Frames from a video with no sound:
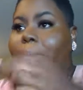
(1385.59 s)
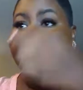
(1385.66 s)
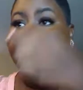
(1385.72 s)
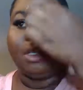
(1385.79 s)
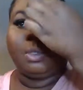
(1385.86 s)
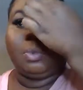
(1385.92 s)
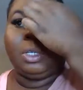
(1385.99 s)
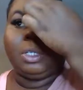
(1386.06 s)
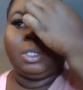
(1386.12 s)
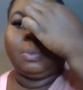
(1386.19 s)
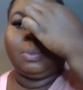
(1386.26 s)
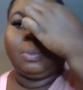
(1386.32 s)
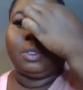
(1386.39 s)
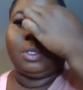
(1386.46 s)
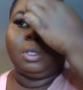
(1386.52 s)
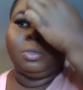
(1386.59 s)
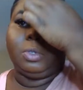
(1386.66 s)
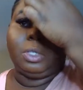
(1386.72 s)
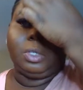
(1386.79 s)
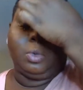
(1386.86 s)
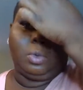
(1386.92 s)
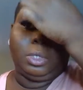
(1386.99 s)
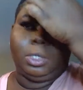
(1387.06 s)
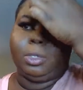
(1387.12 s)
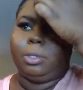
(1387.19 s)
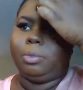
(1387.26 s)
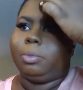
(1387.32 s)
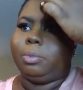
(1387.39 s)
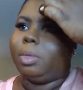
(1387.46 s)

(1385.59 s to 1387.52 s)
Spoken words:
because what it's supposed to do is going to do.